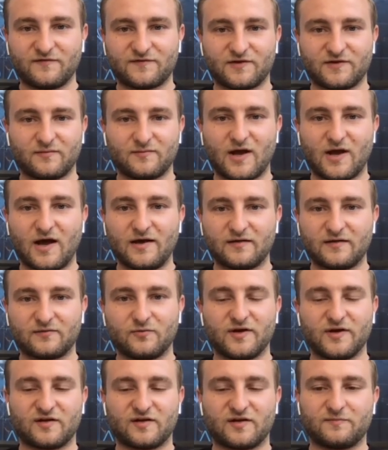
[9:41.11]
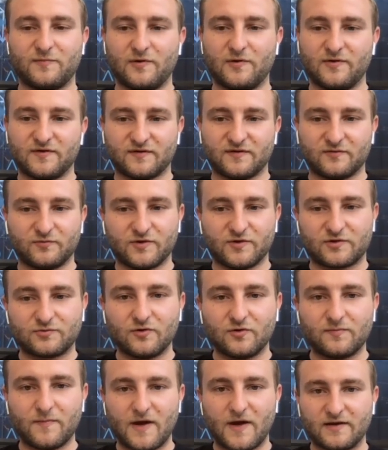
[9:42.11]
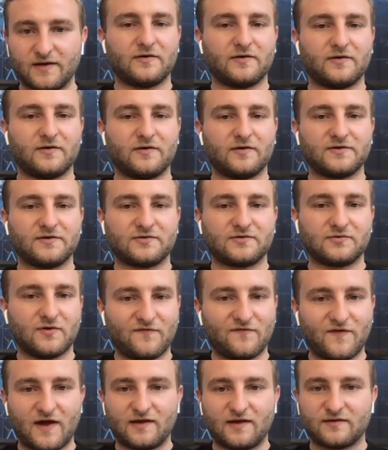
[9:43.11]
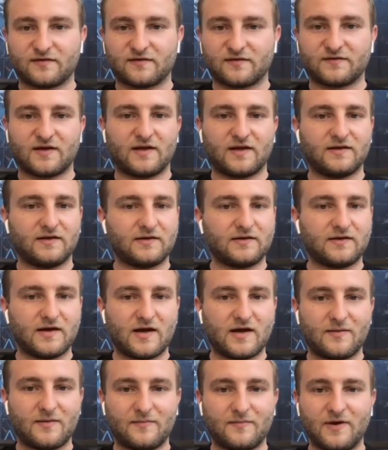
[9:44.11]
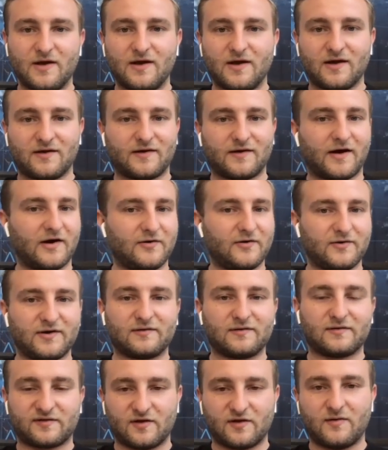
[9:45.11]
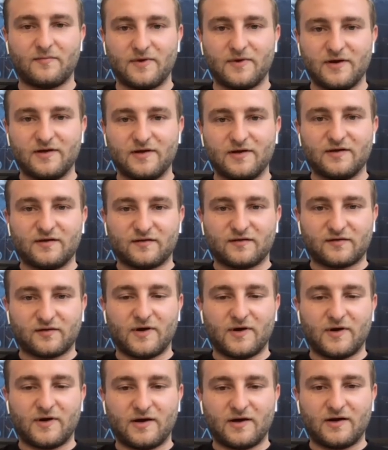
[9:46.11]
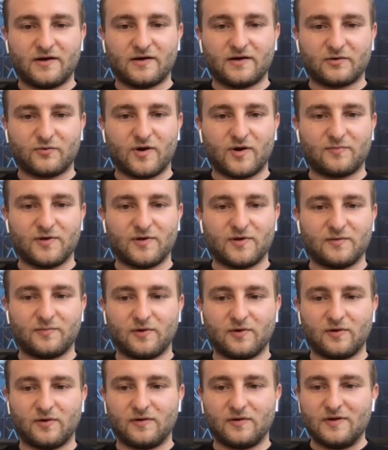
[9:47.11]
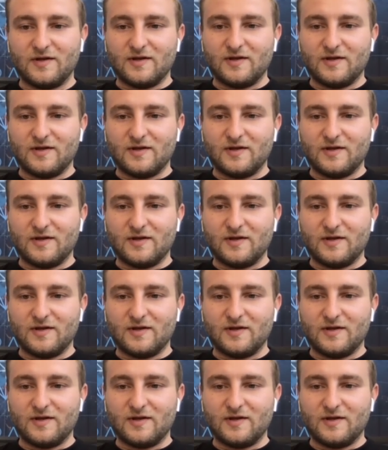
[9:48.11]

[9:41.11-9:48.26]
We have some guys who are experienced in recruitment. We're going to events, attending them and hiring some great people.